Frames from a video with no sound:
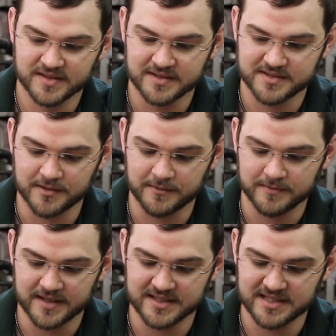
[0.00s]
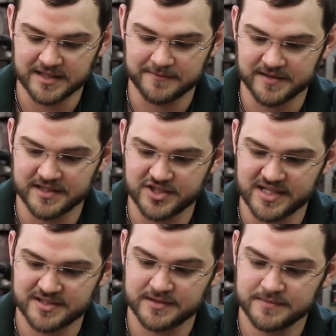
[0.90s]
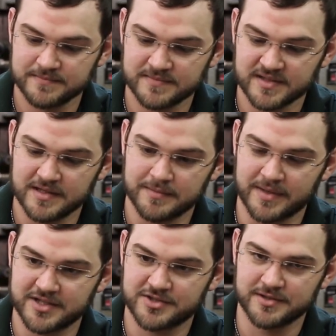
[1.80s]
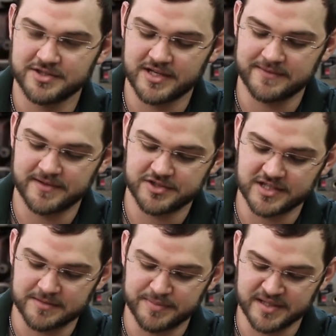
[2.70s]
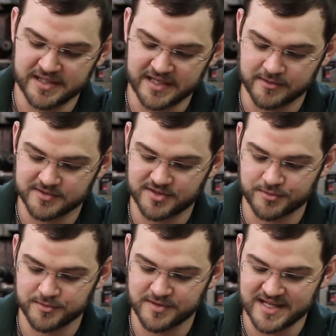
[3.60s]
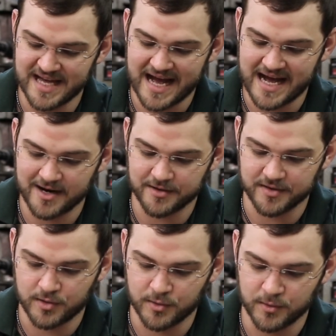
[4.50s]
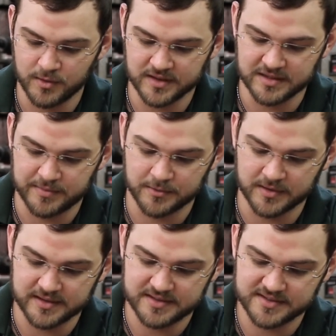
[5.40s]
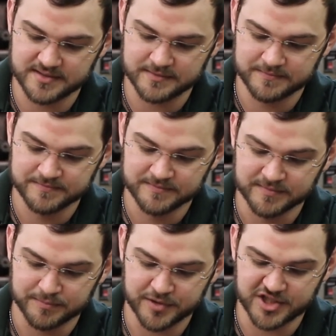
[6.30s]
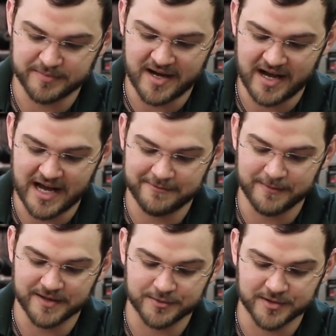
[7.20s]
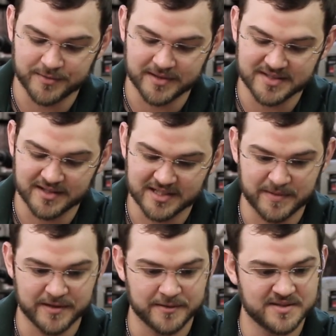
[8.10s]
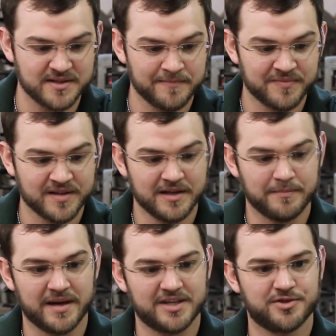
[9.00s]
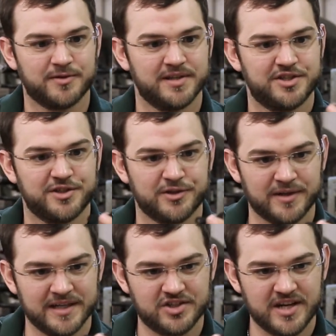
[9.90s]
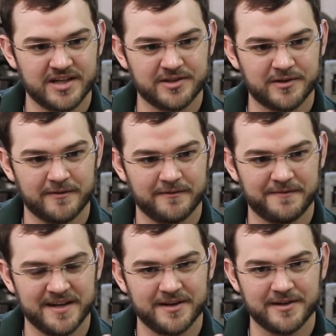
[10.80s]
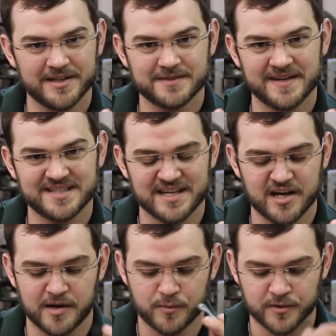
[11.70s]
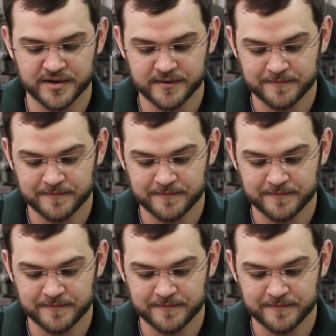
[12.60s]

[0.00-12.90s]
So, easy thing for the ejector, make sure that you have your ejector pin. It goes through the eye or the hole in the bolt release. Push it about halfway through to where it's still exposed. Make sure that your ejector finger is facing upward.